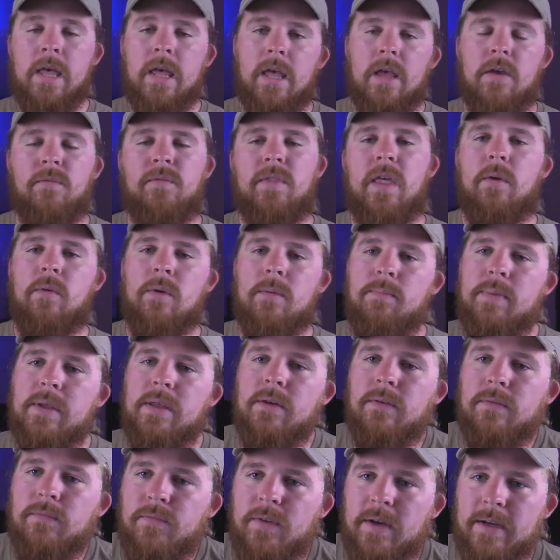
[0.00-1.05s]
if they would be
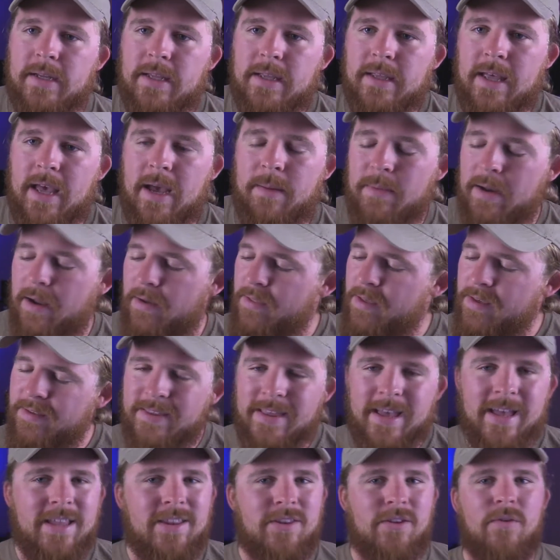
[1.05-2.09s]
on fucking Gab. Now, this
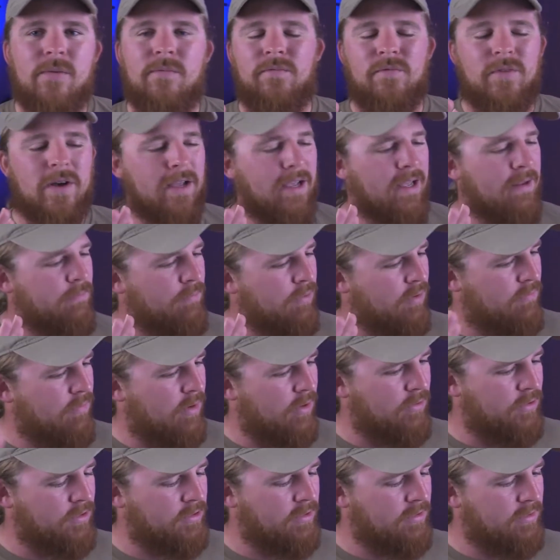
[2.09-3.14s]
ain't no fucking
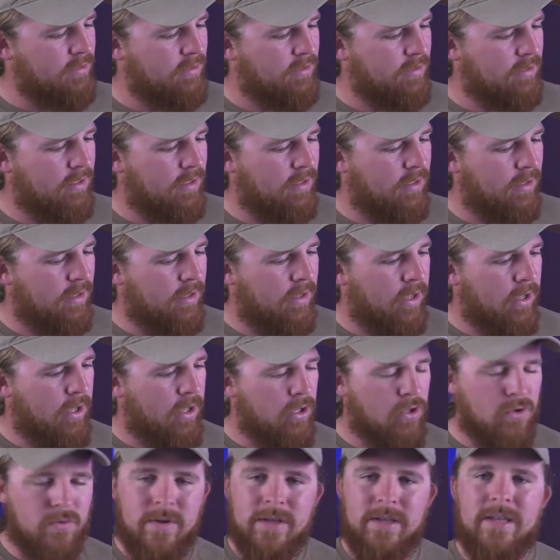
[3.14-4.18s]
promotion.
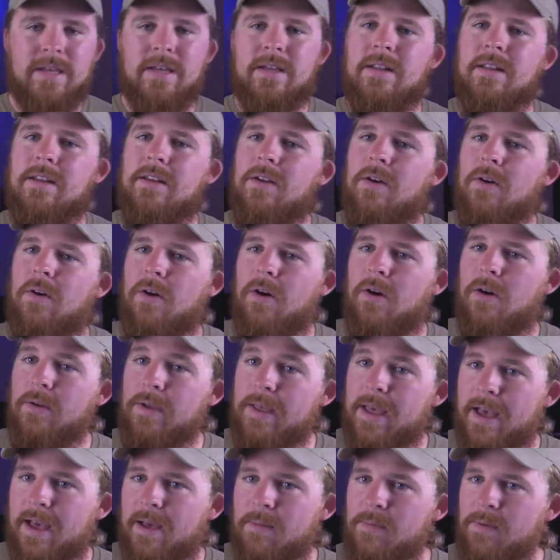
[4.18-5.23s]
You can get on
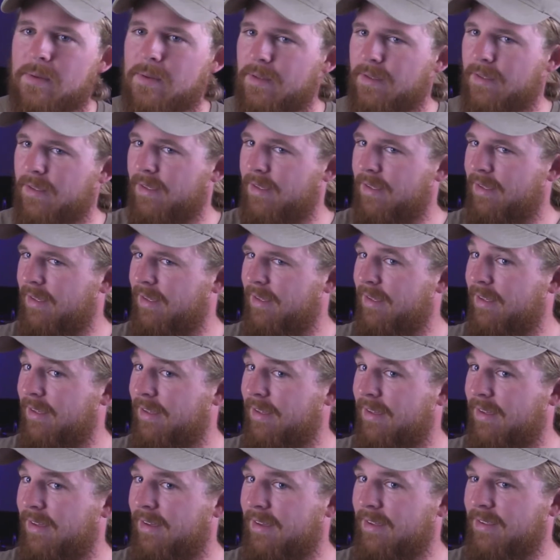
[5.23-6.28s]
Gab.
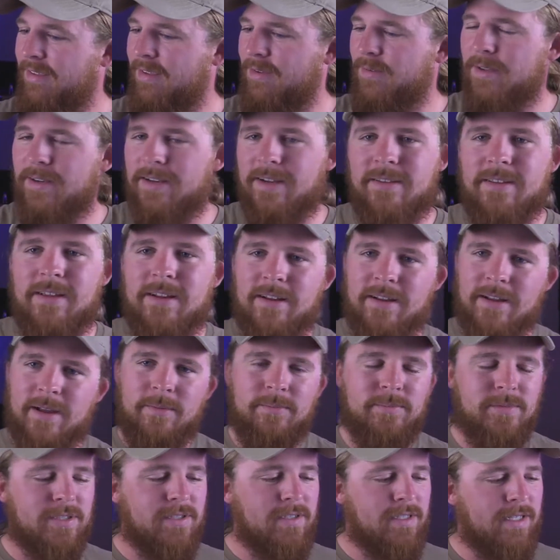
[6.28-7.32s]
I don't see what I did there.
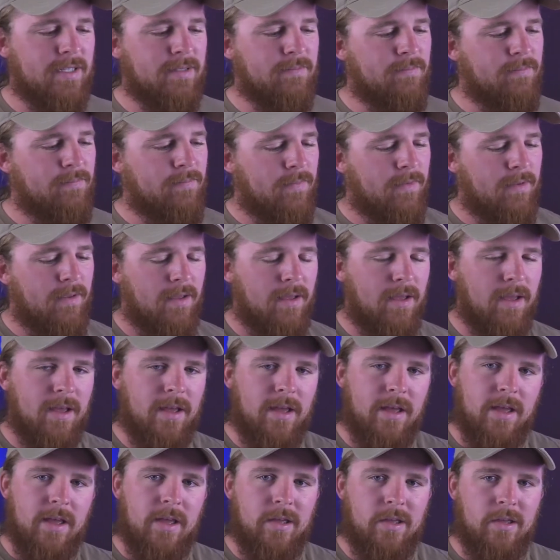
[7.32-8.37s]
I'm just kidding.
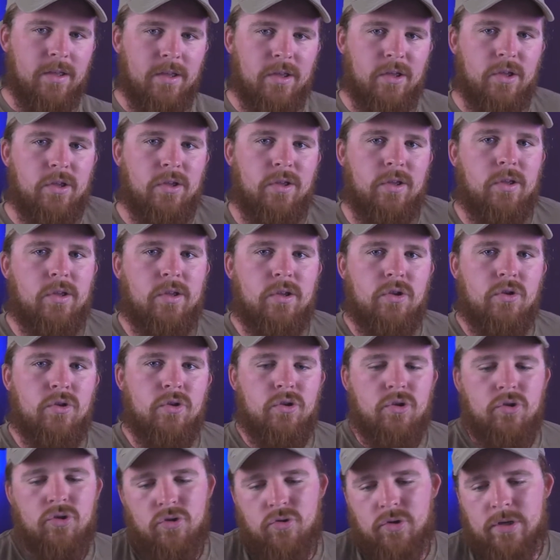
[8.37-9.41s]

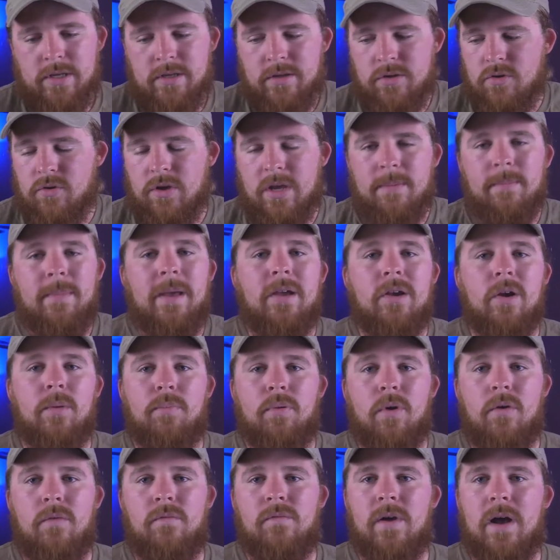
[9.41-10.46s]
You can make a
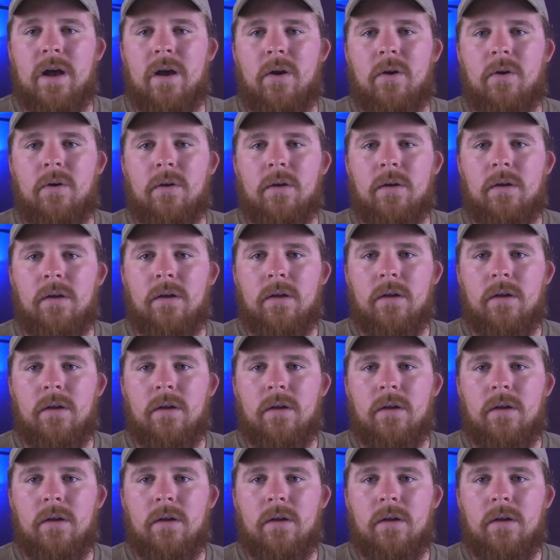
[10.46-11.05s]
profile